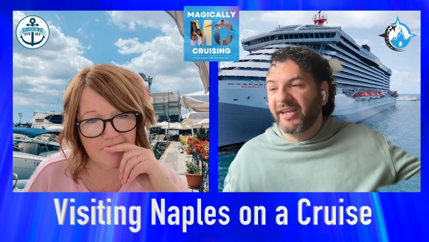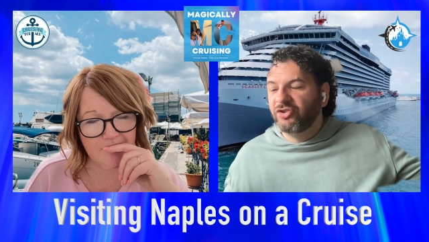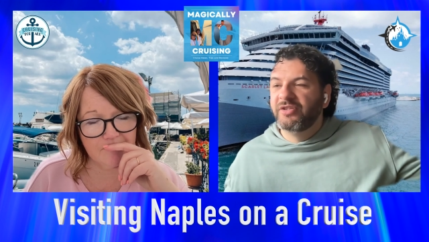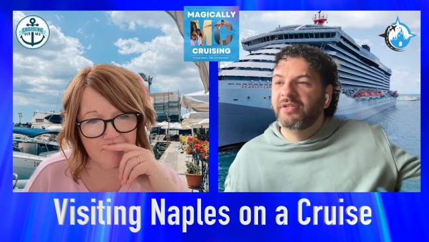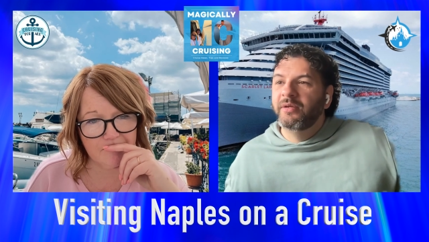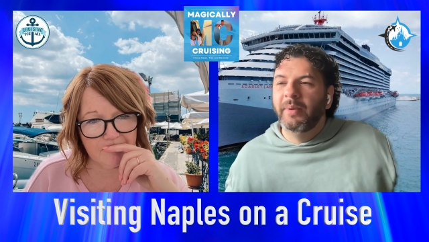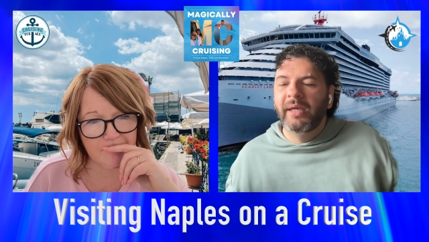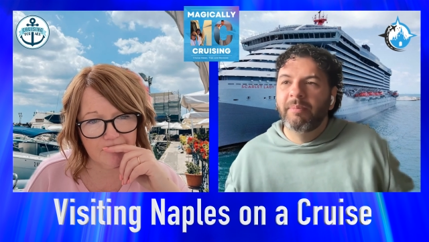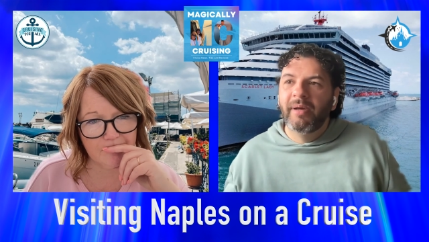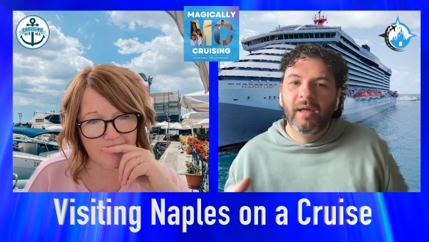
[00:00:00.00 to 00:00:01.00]
Speaker 1: and the tangent of
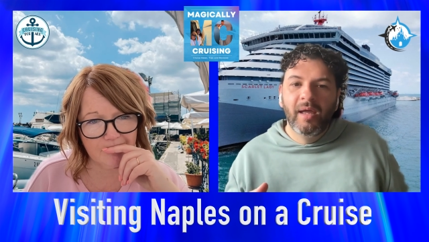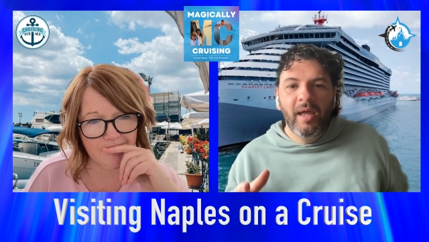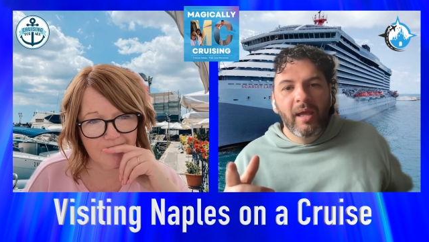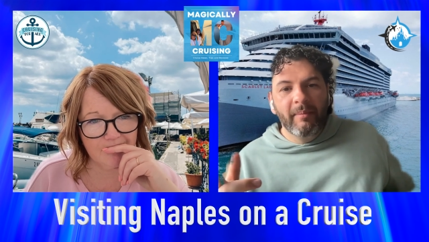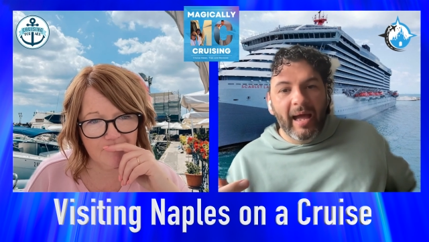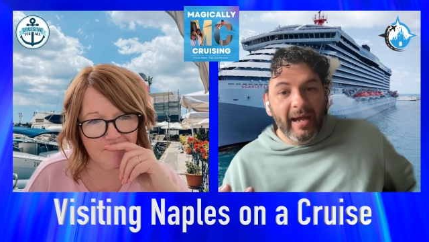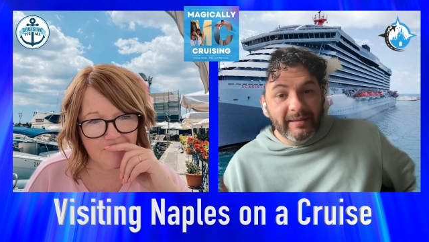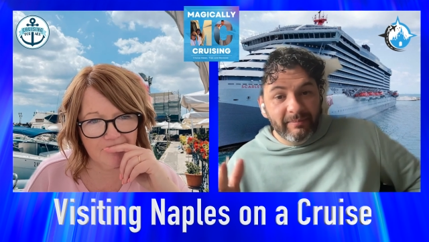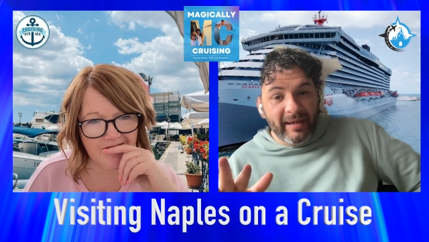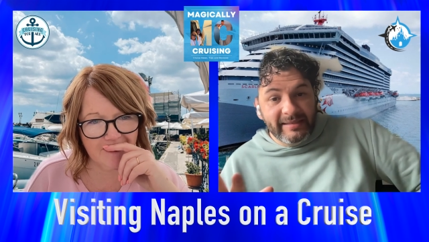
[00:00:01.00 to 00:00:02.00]
the week, but
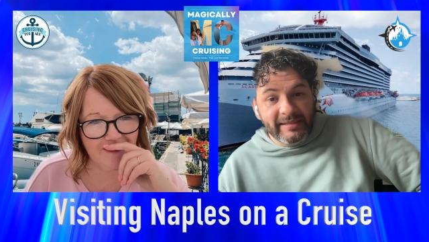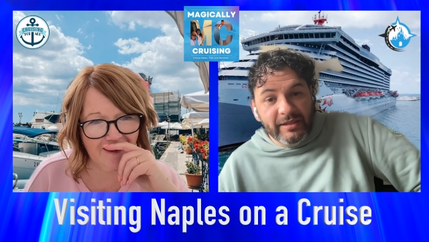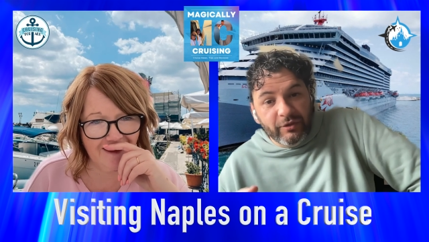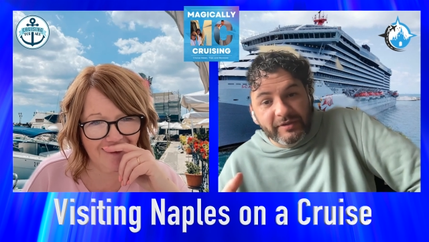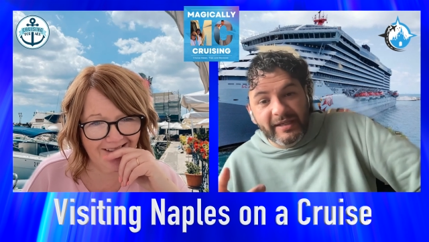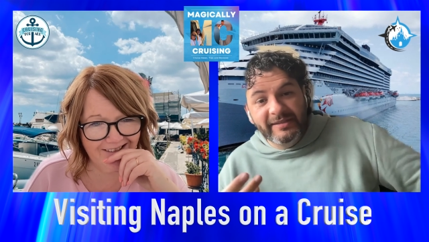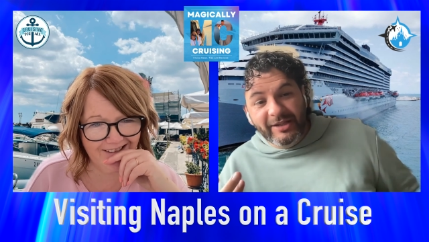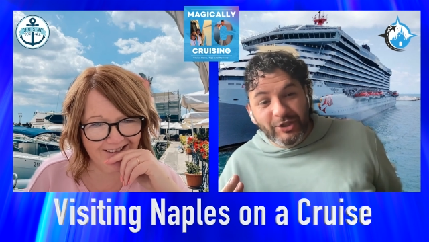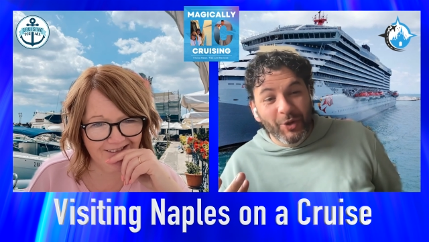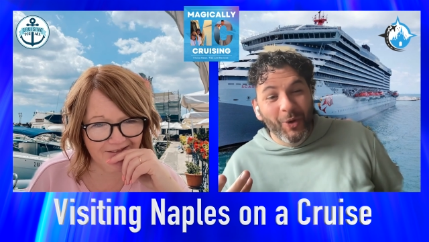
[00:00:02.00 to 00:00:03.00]
my Disney cruise, I
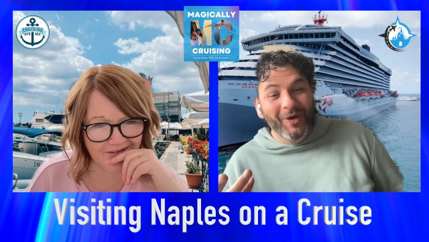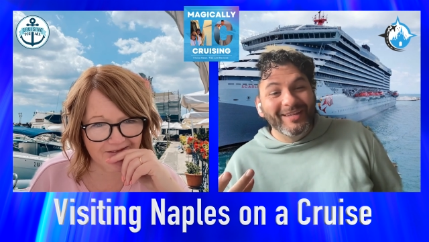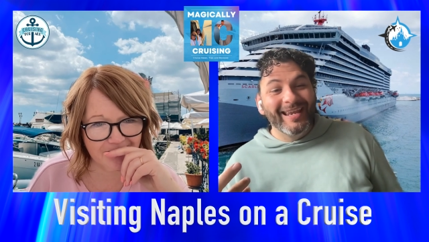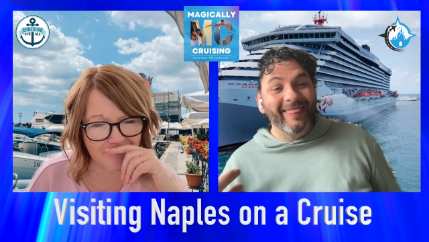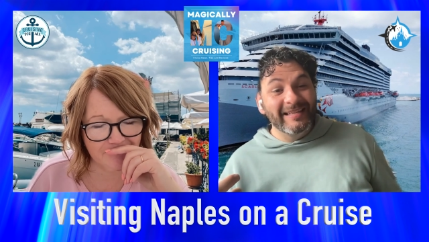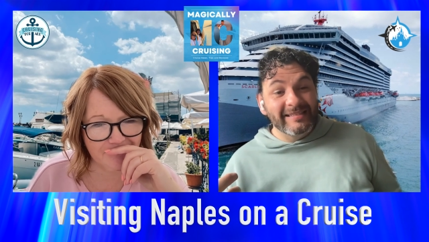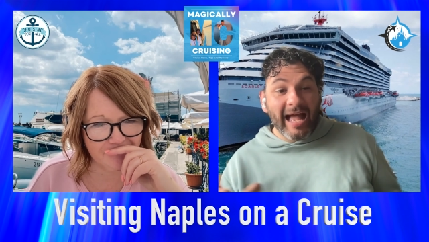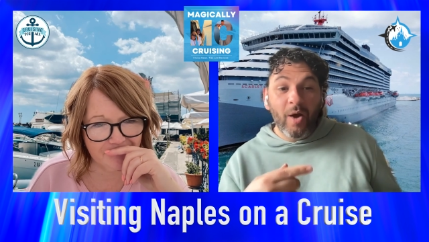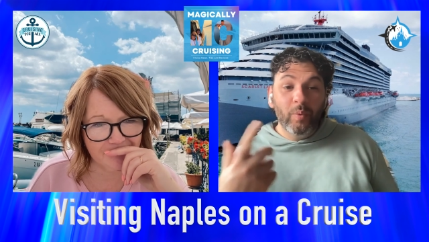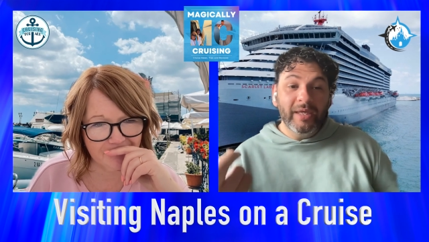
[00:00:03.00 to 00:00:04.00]
said to you, wasn't it?
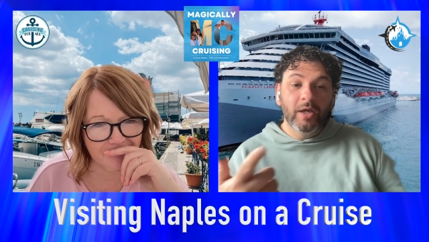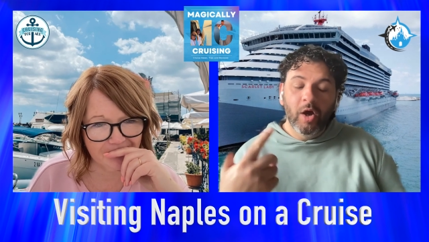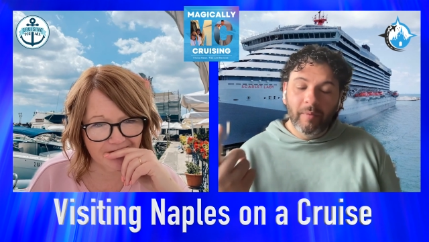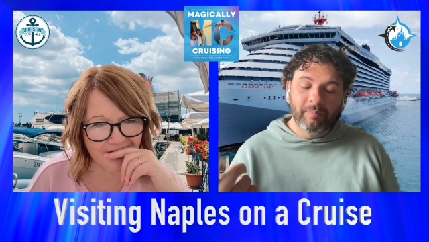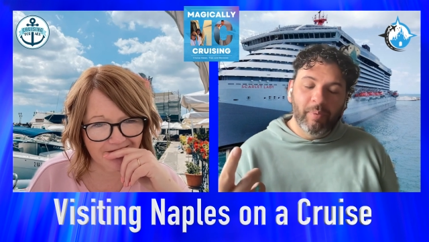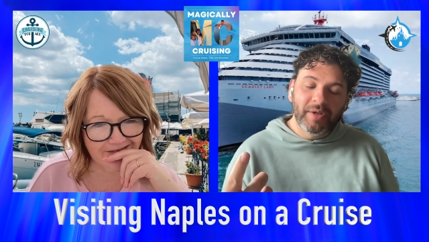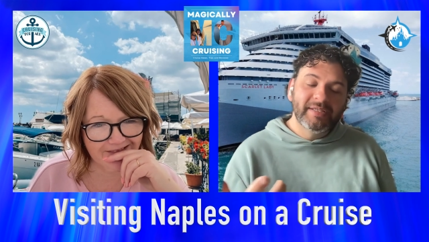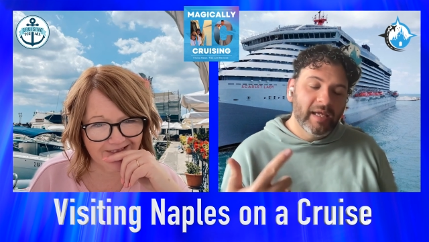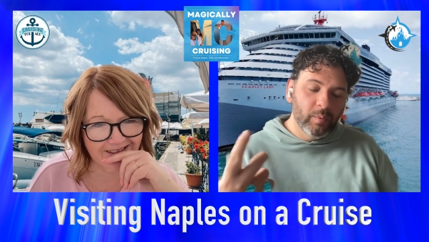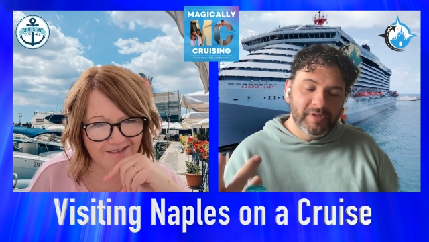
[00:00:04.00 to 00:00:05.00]
This is how we got
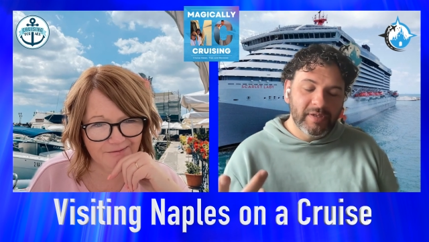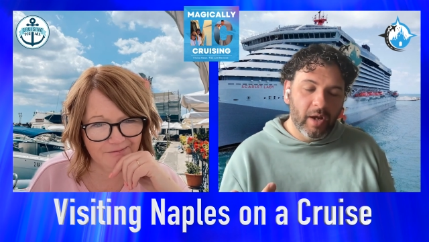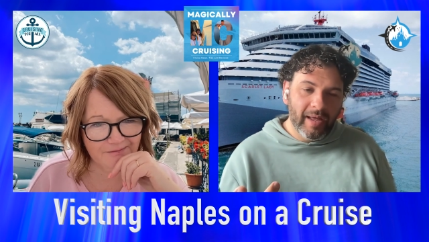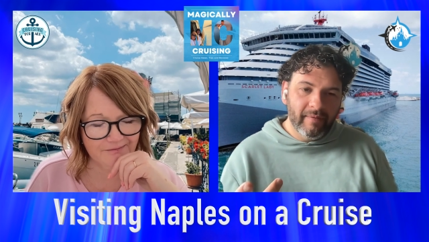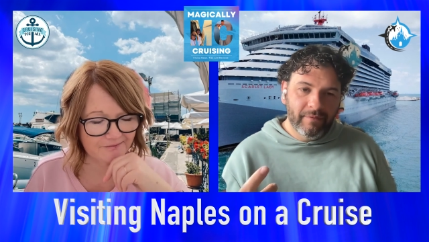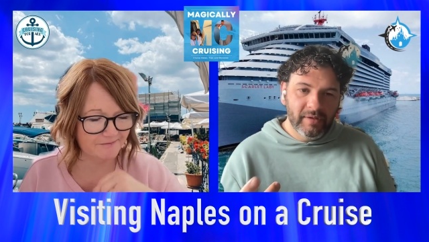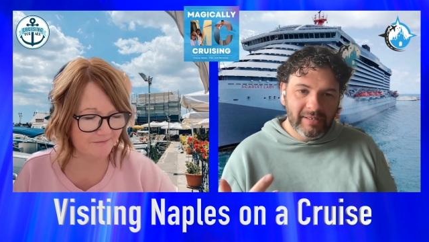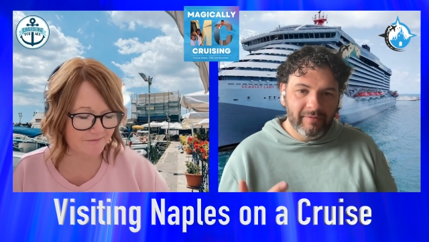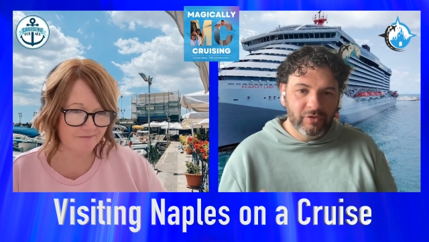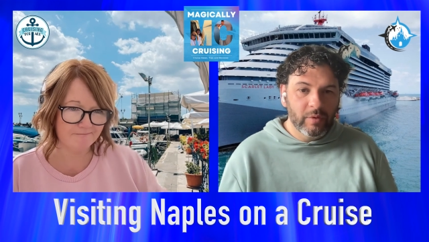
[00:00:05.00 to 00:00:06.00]
bonding, was on our
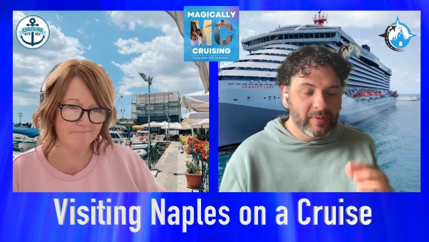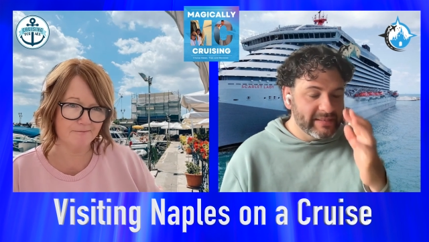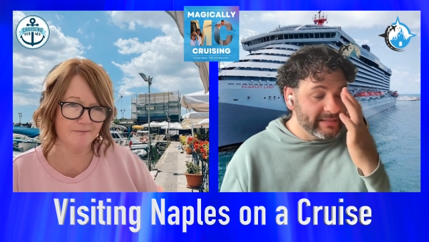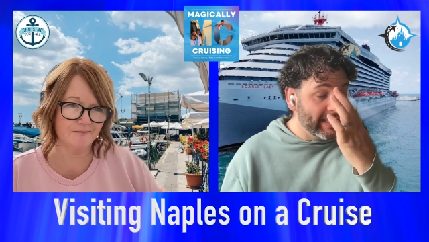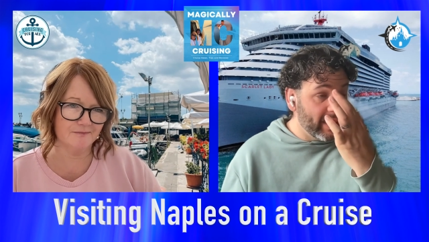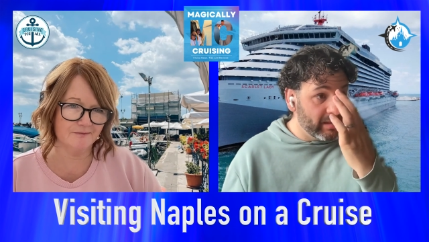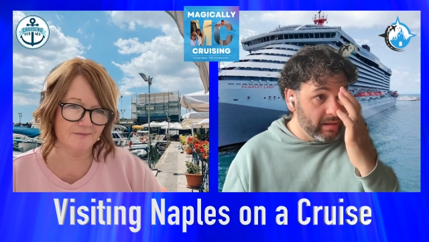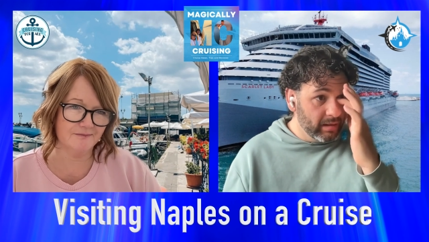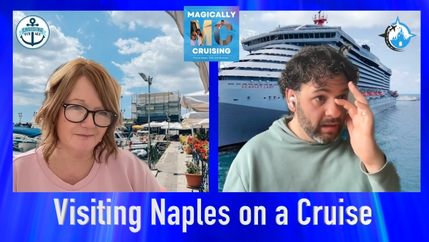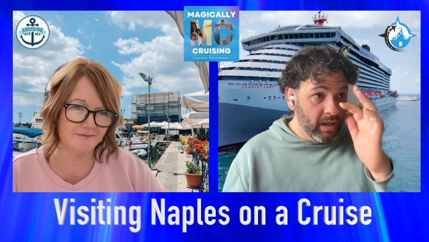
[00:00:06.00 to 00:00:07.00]
first ever trip we did
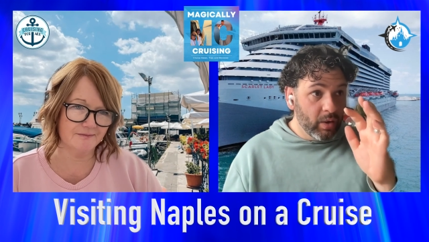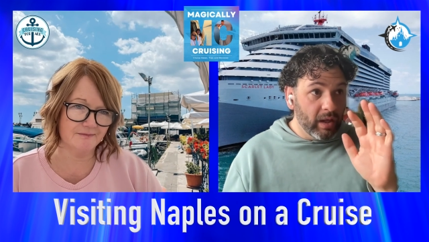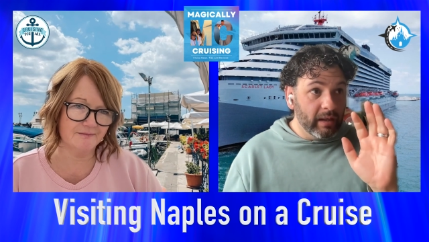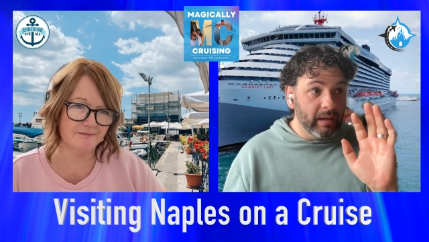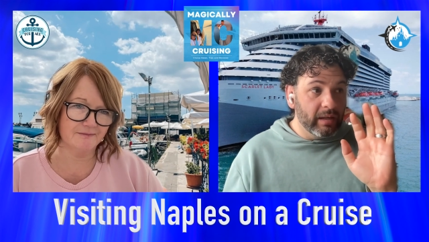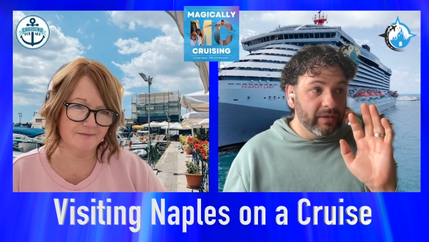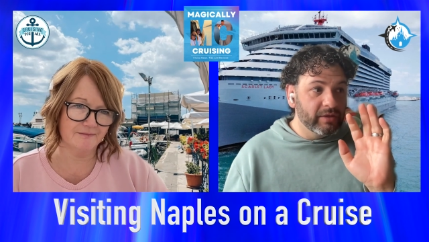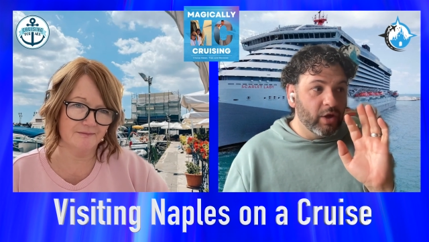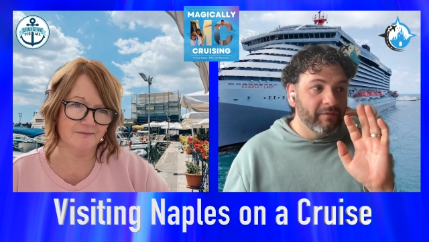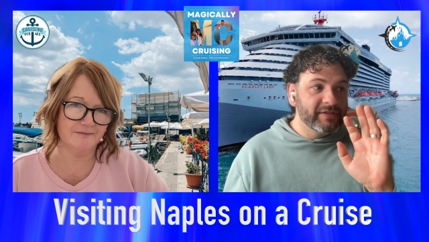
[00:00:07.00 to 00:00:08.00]
together.
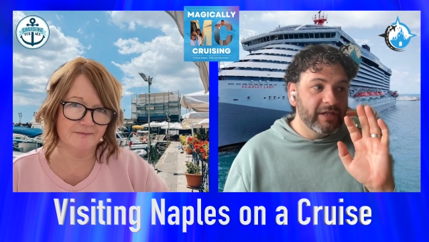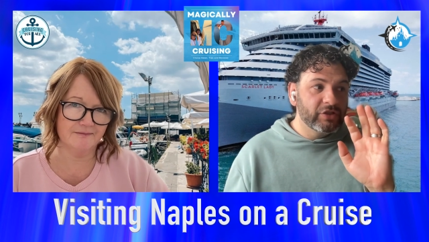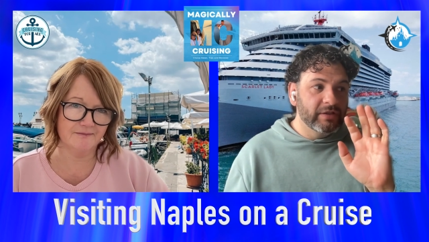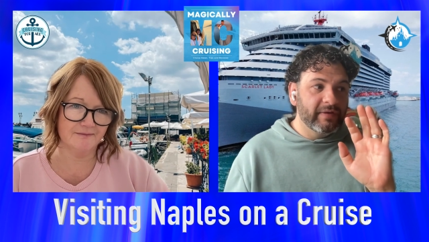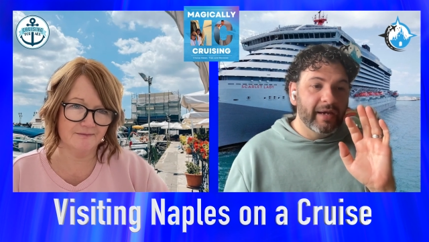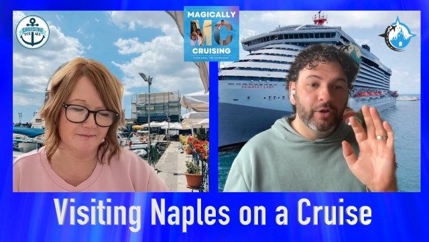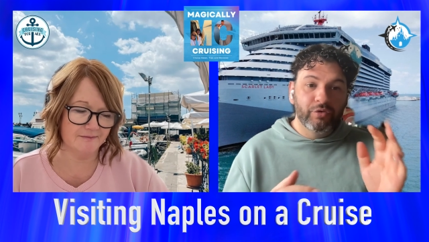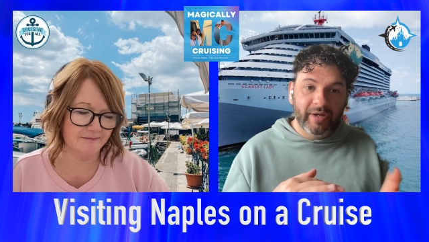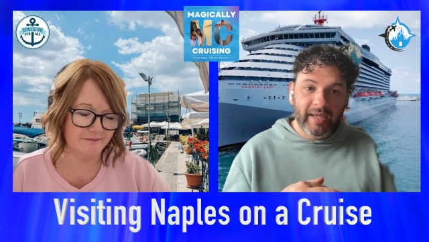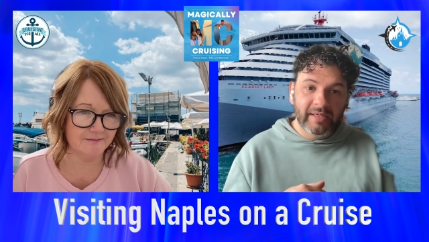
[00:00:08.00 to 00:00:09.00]
The conversation of
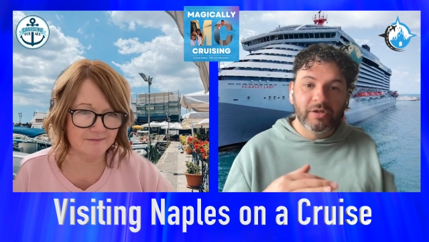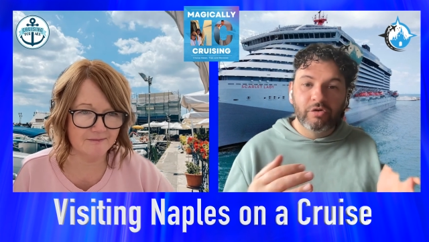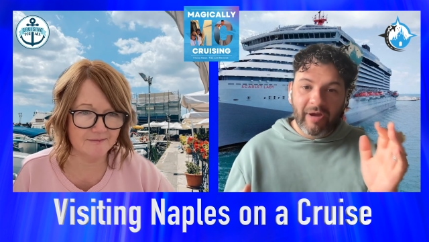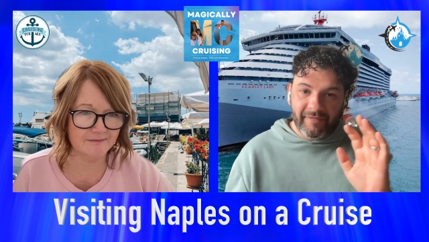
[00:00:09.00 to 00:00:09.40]
kind of cricket and